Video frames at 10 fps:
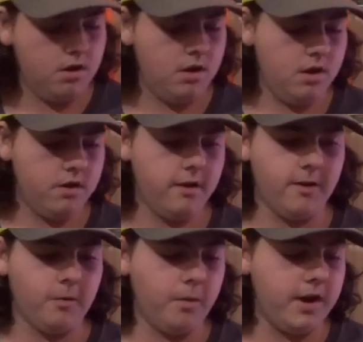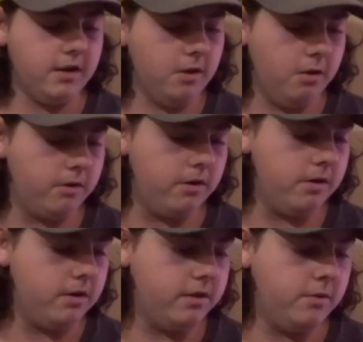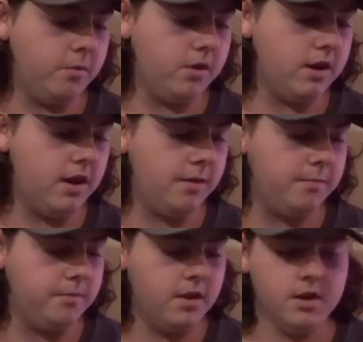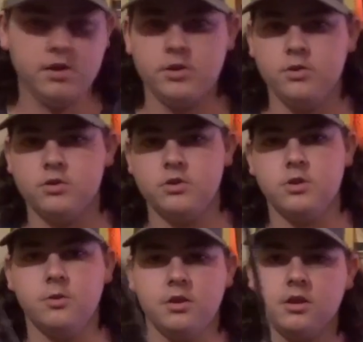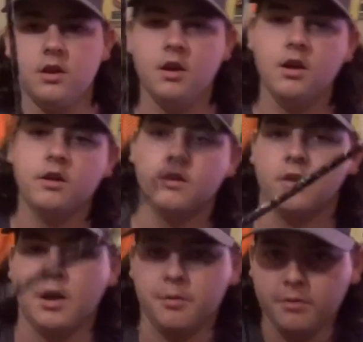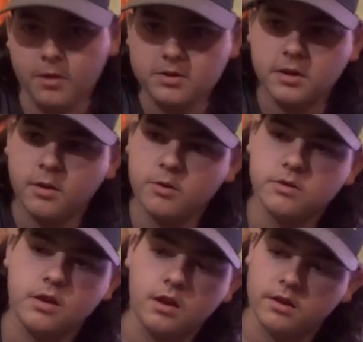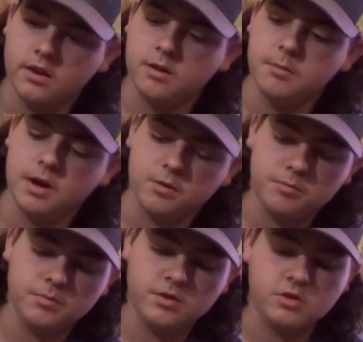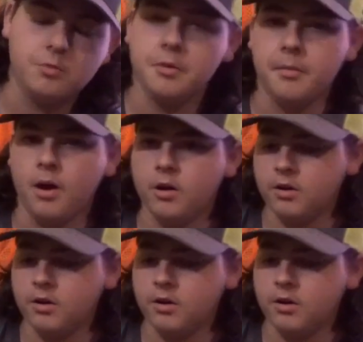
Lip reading: They're way longer than what I'm used to shooting. They're camouflage arrows. I like that about them. These are going to be my hunting